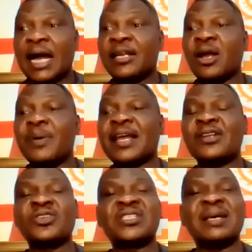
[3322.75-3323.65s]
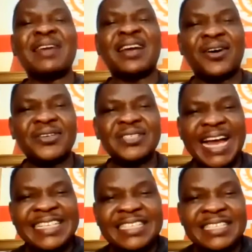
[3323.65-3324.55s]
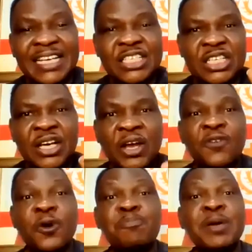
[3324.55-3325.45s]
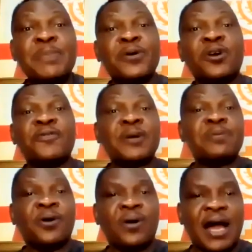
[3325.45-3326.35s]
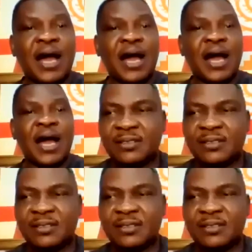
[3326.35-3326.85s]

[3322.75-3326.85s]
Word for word: And the Lord began to say, Because I search for people of a pure heart.